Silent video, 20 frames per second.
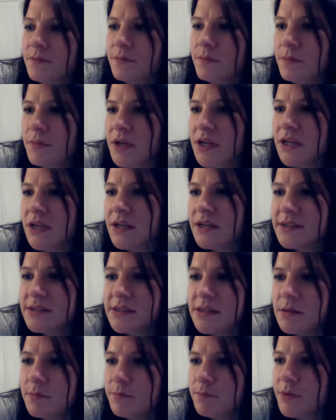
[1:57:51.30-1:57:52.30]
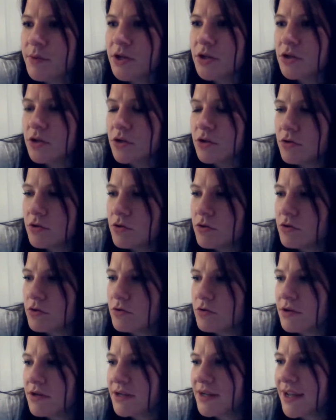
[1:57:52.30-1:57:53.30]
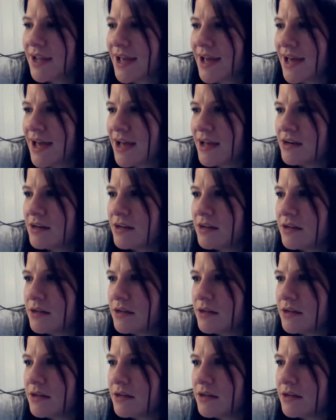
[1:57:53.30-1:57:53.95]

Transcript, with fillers: Be a simple kind